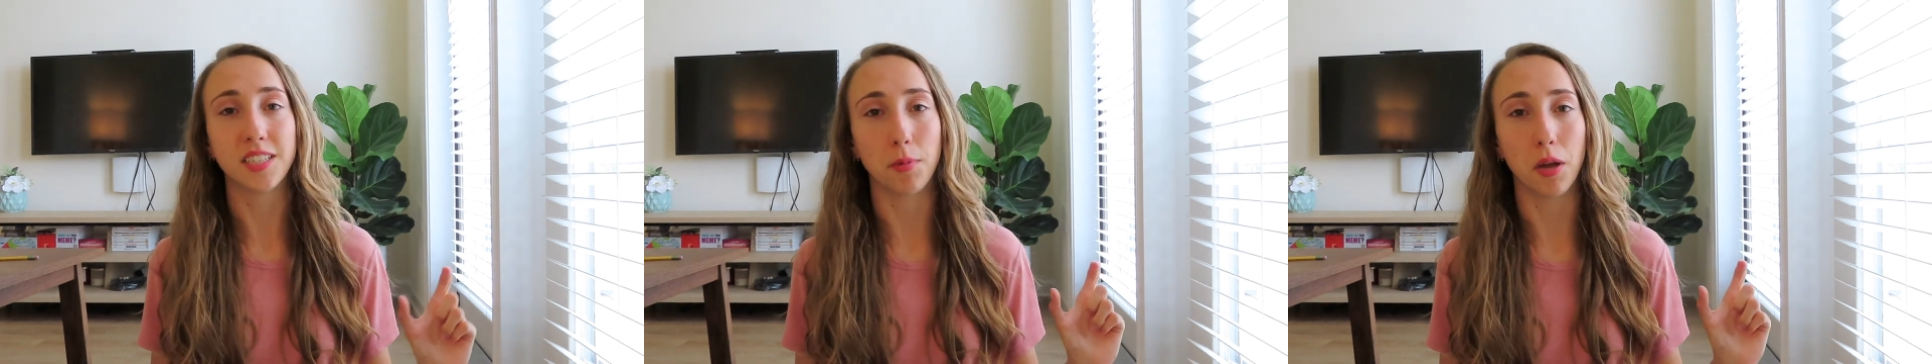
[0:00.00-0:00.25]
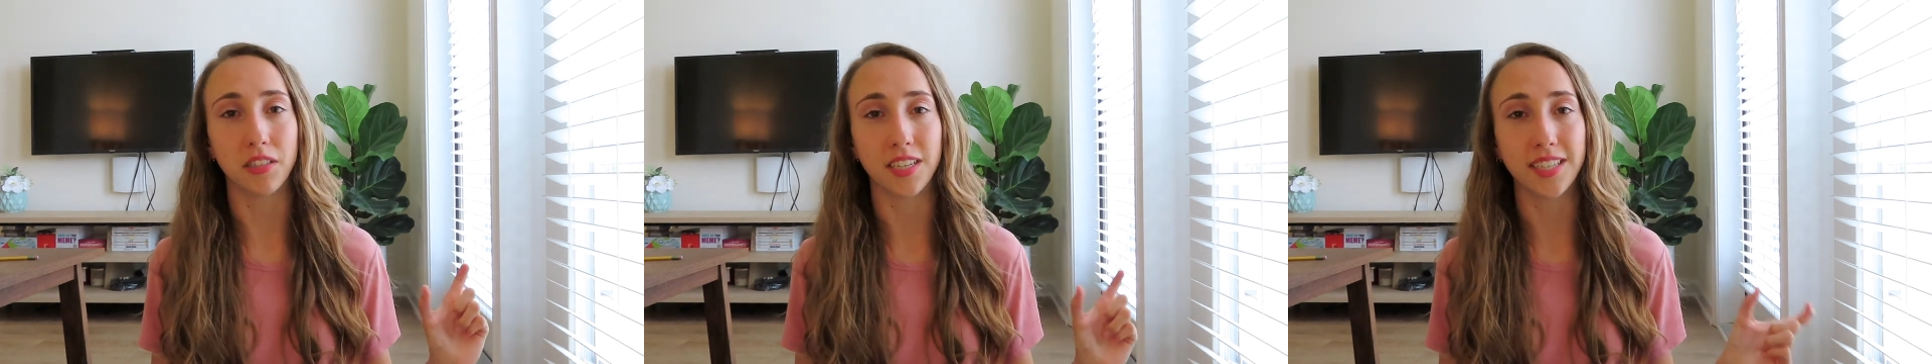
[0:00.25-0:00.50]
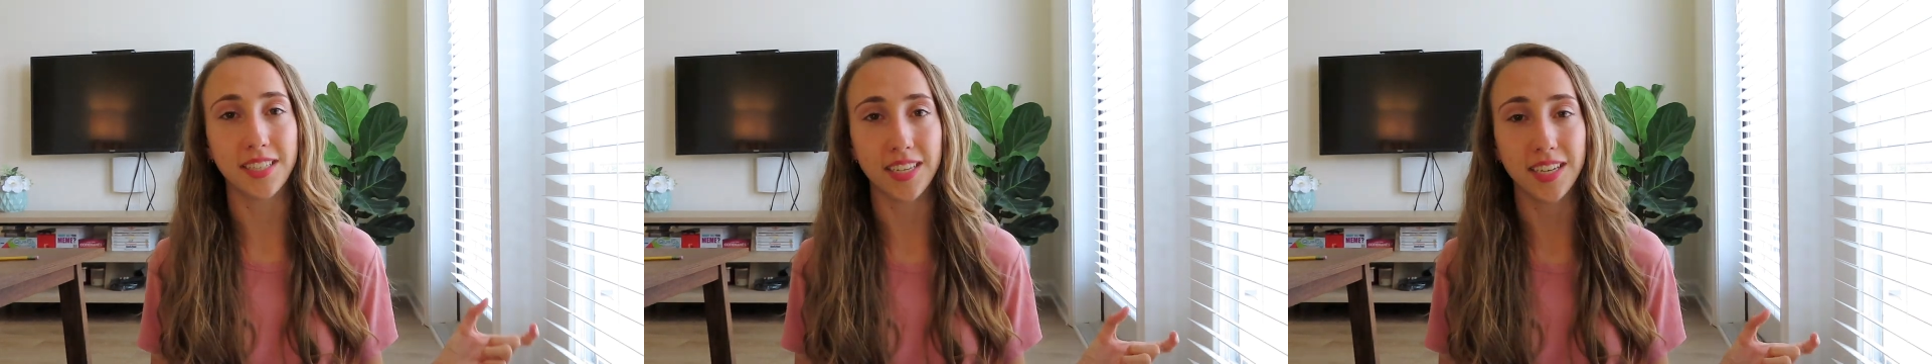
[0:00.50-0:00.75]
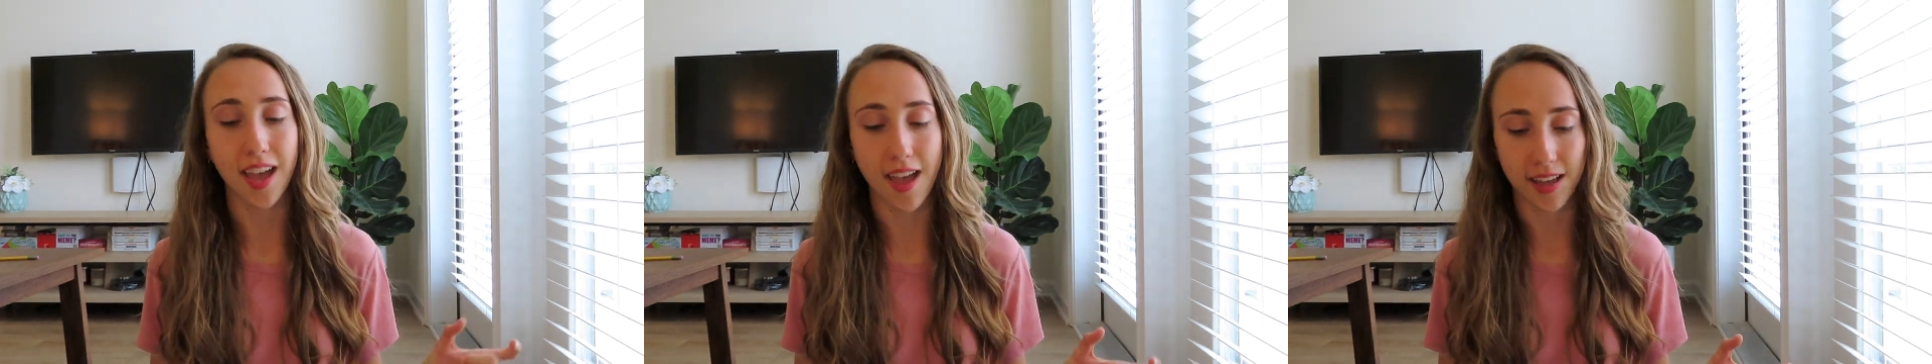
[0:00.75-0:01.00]
spelled
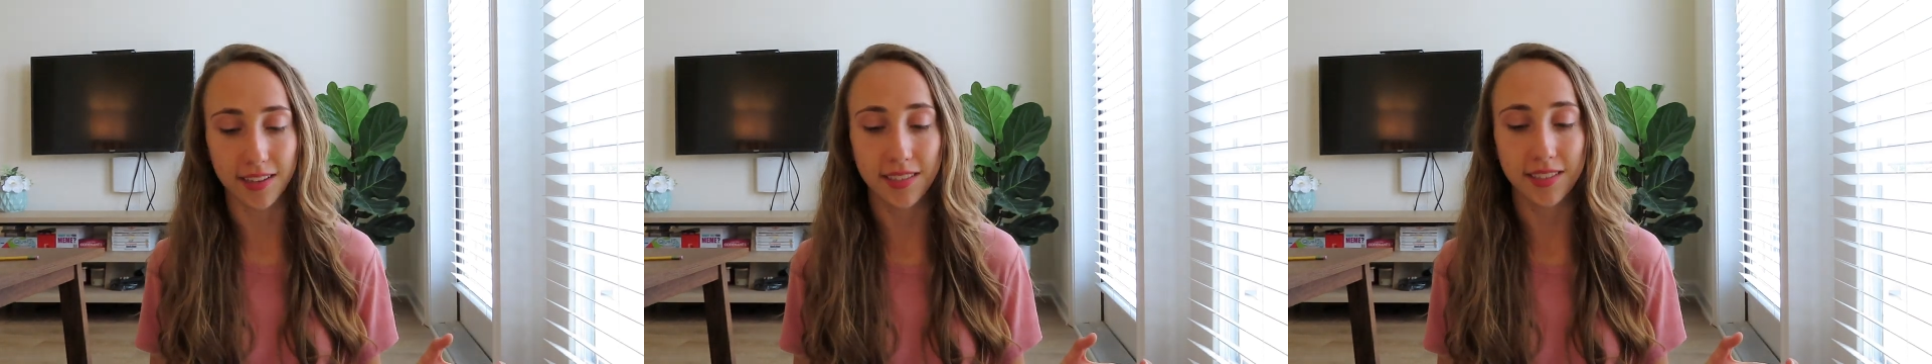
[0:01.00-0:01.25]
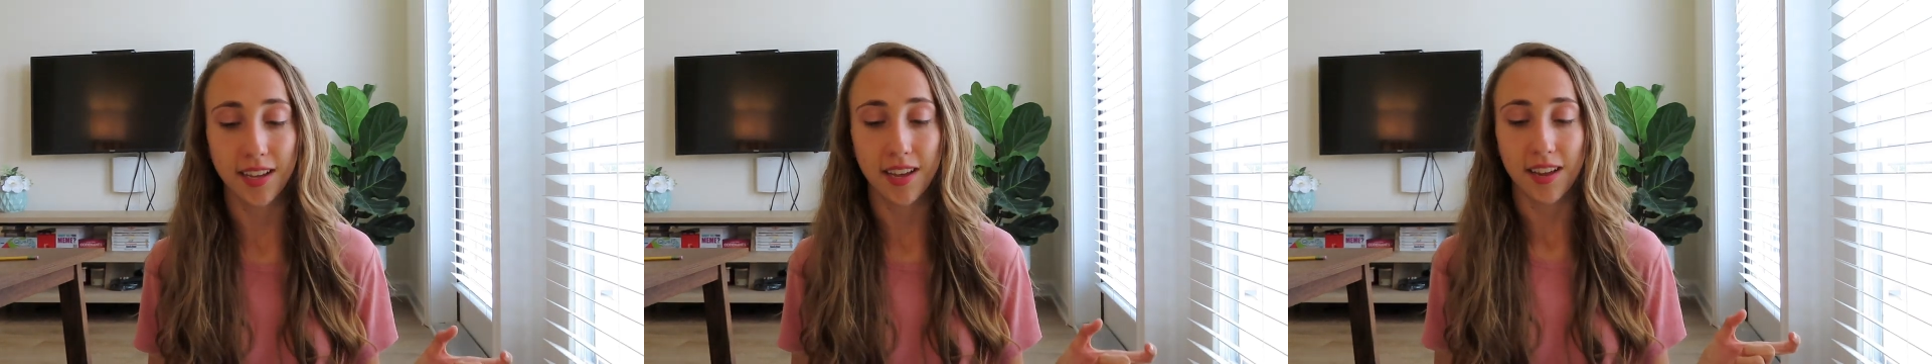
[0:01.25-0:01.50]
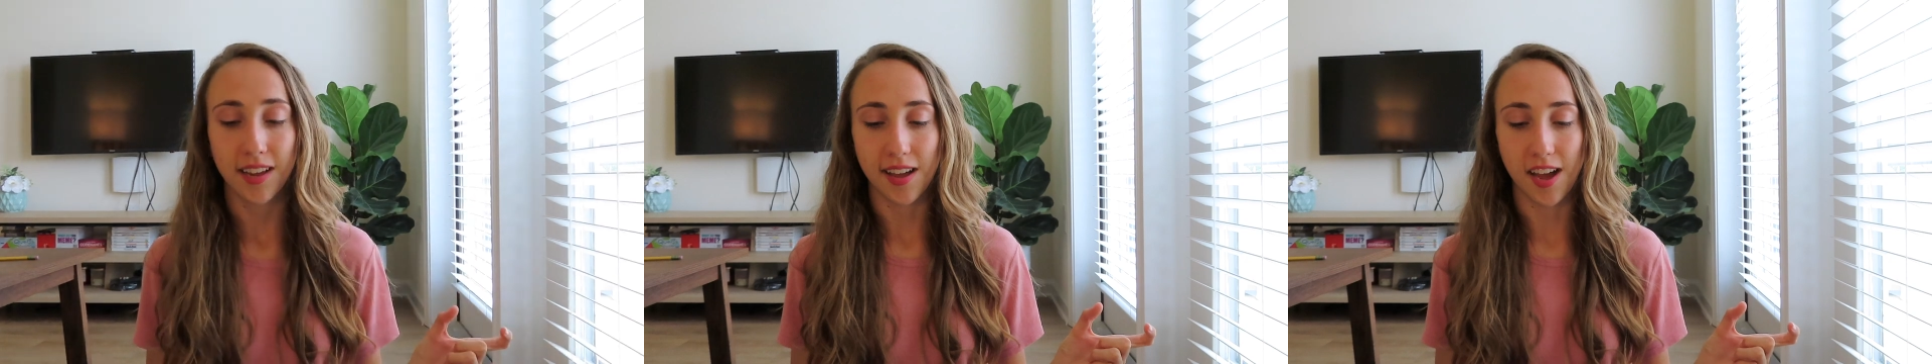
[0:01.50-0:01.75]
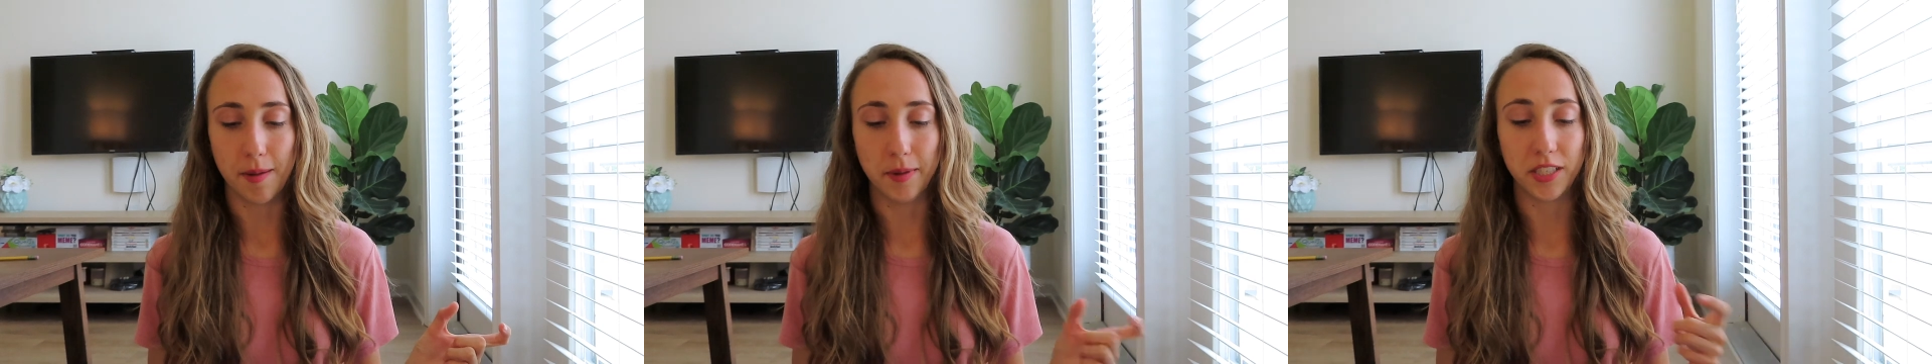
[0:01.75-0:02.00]
E-T-S,
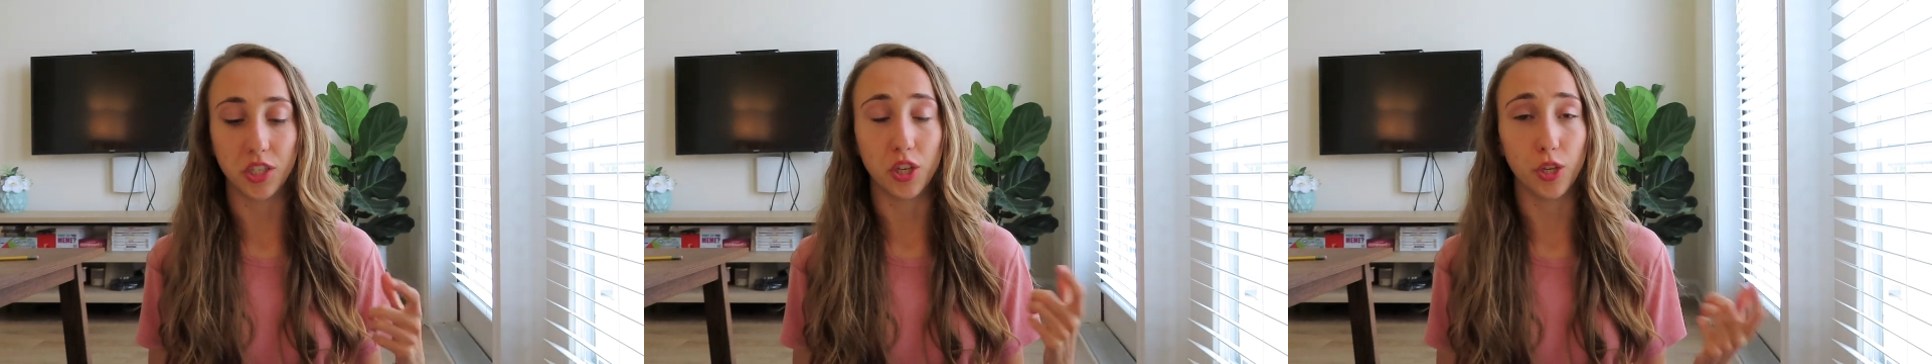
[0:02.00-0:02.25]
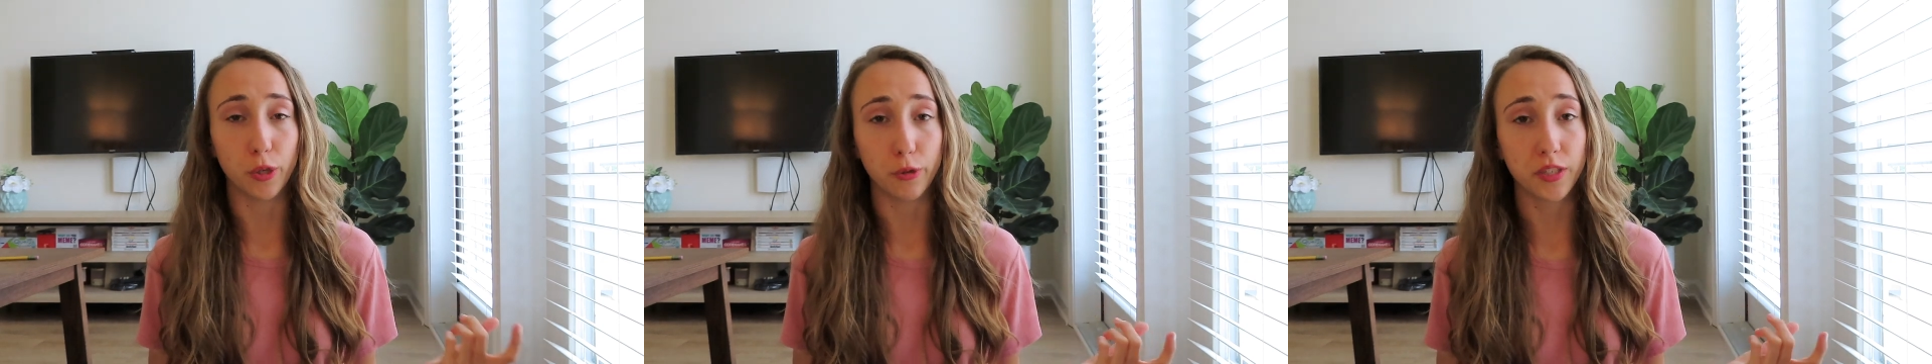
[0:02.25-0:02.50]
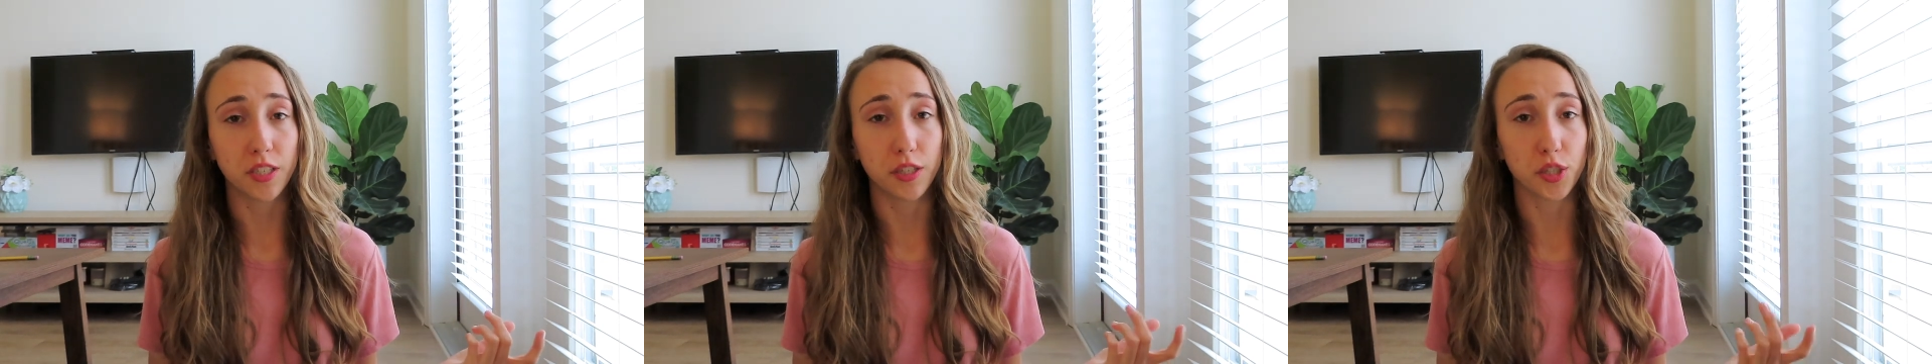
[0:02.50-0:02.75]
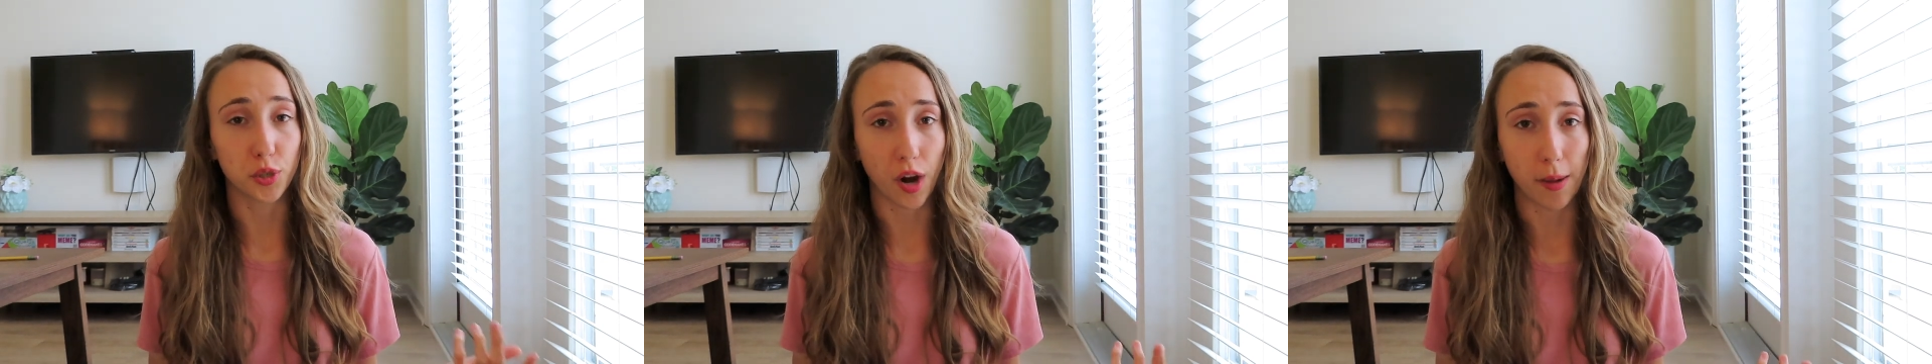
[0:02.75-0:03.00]
is used
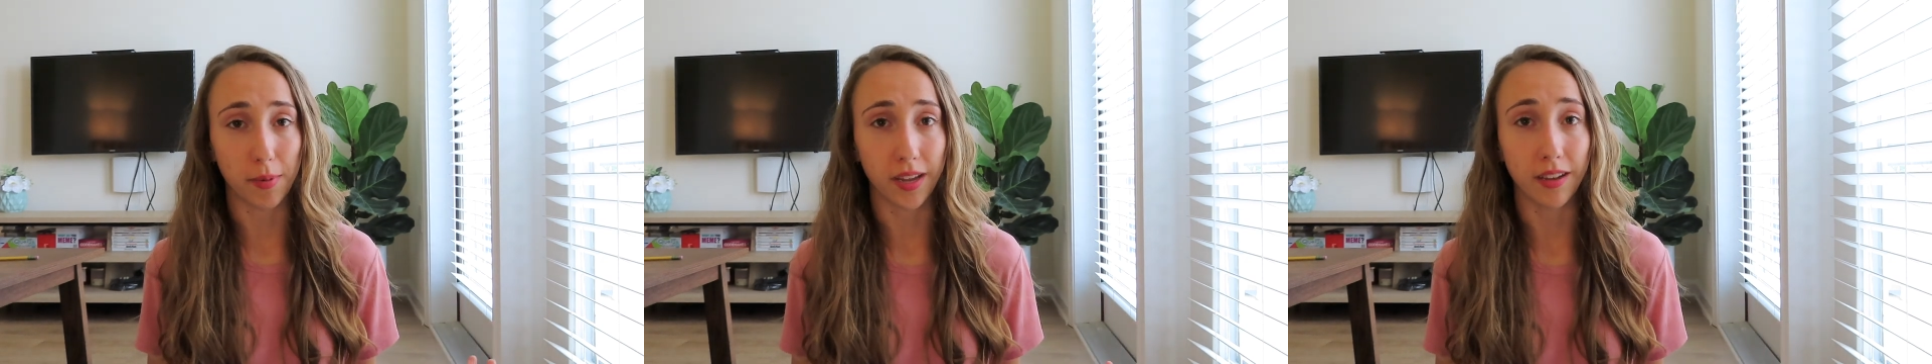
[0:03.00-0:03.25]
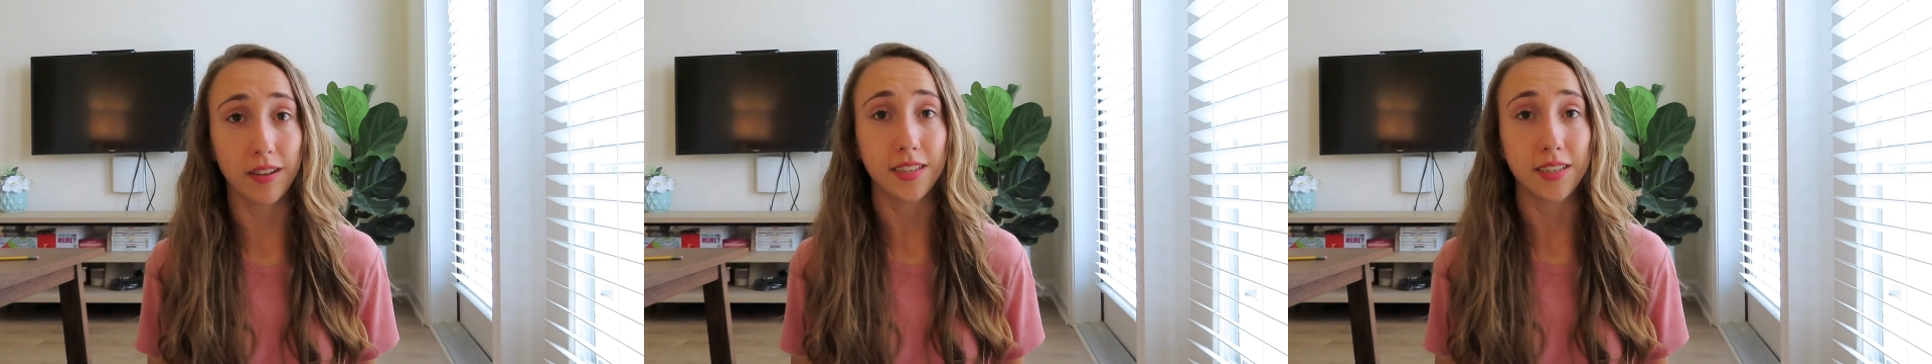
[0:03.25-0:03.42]
describing